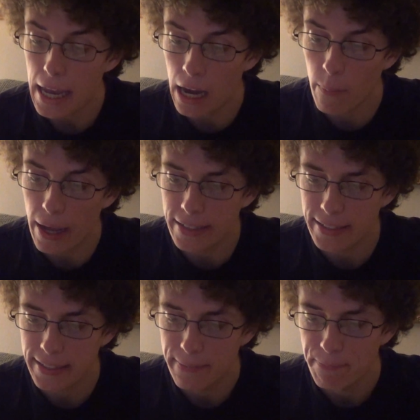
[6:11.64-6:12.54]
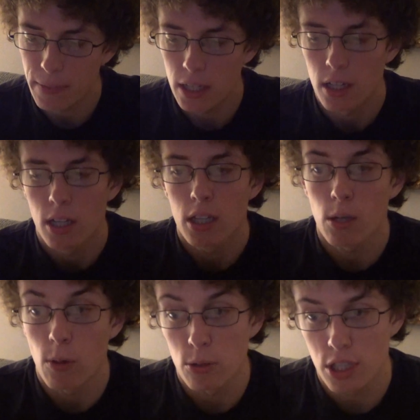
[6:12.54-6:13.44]
Anyways,
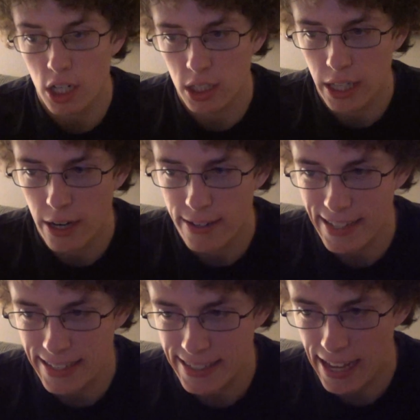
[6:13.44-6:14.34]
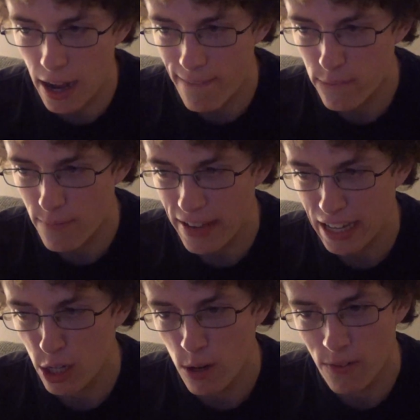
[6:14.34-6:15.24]
the roads are clear as I set off from
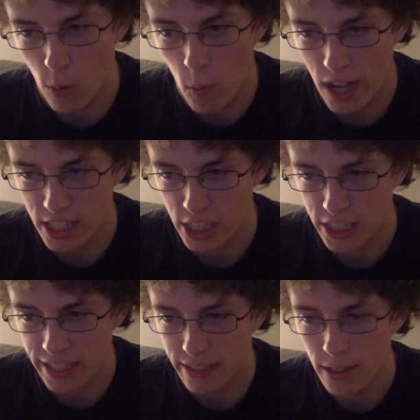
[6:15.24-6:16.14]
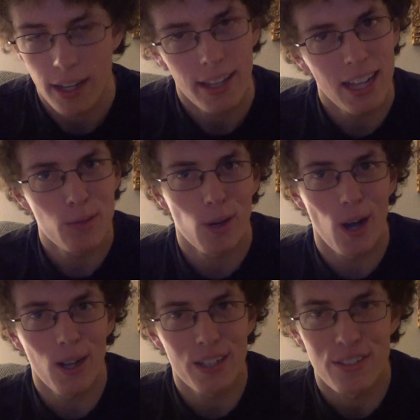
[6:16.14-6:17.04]
Vancouver, Washington. That's where
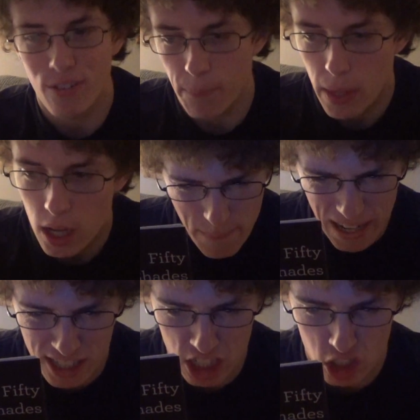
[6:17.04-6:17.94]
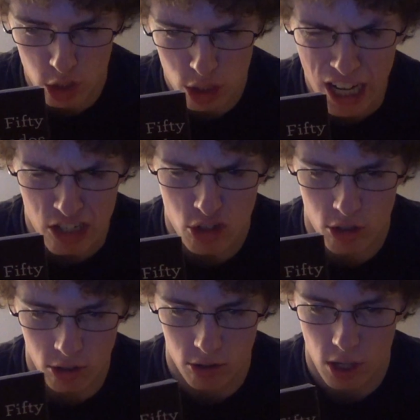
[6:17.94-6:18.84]
Holly's from. My
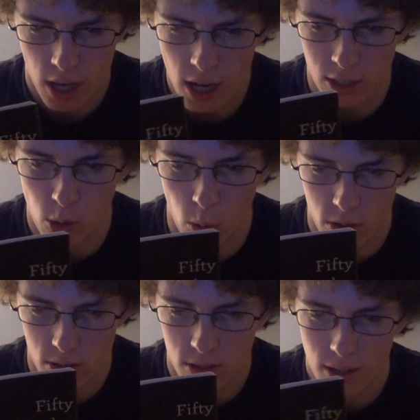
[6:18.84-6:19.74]
destination is the headquarters.